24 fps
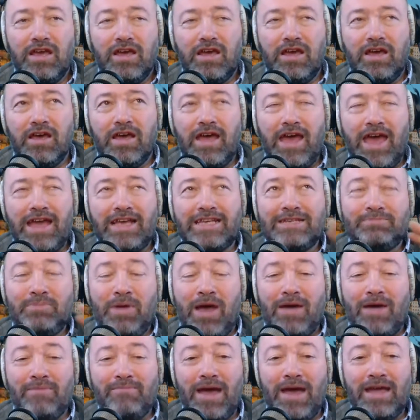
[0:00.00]

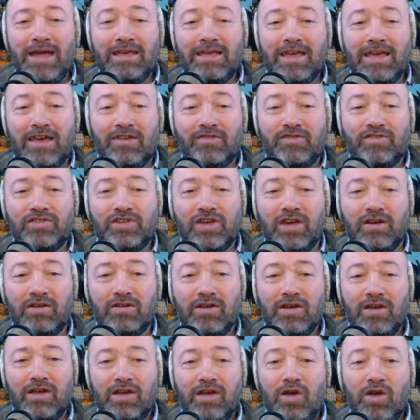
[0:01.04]
expat man cave show,
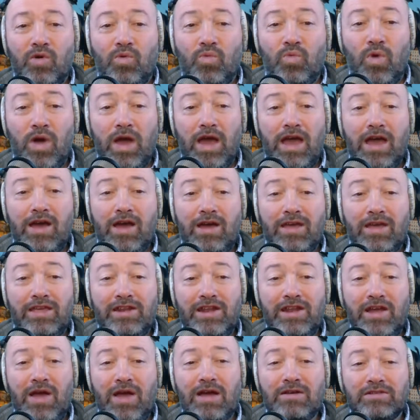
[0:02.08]
where
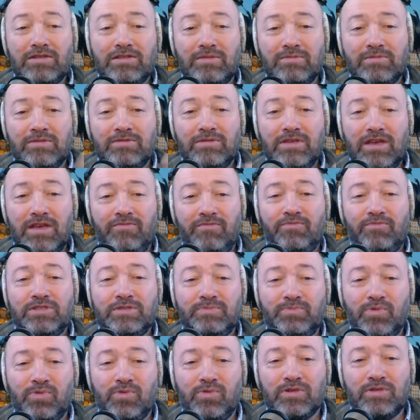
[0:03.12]
how sometimes you have
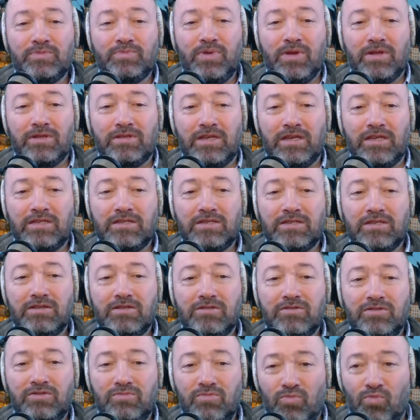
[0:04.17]
sports pundits
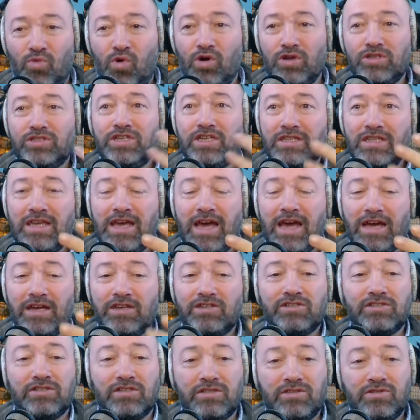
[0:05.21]
watching the
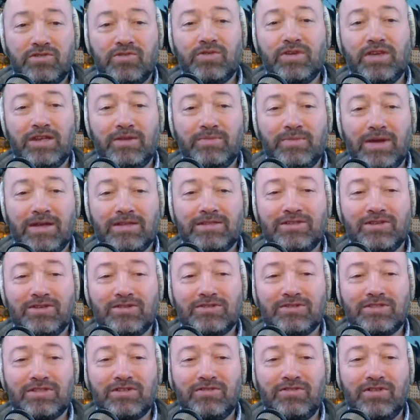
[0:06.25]
action and talking about it
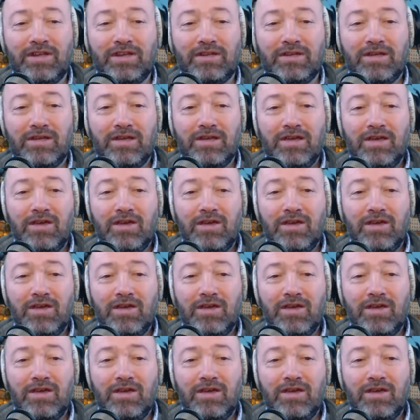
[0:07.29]
on screen.